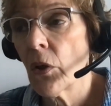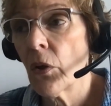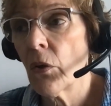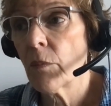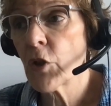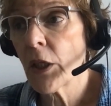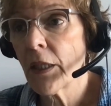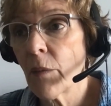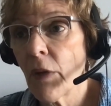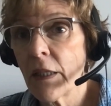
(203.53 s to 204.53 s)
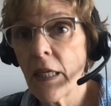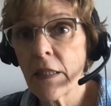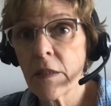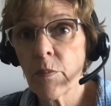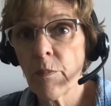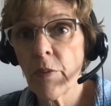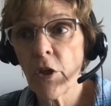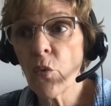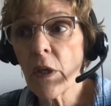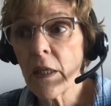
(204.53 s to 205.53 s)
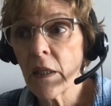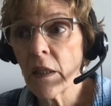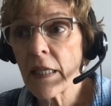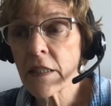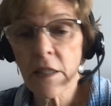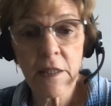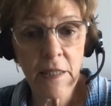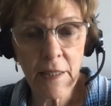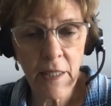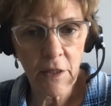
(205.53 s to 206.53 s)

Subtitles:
I'm trying to get my dates, but only less than a decade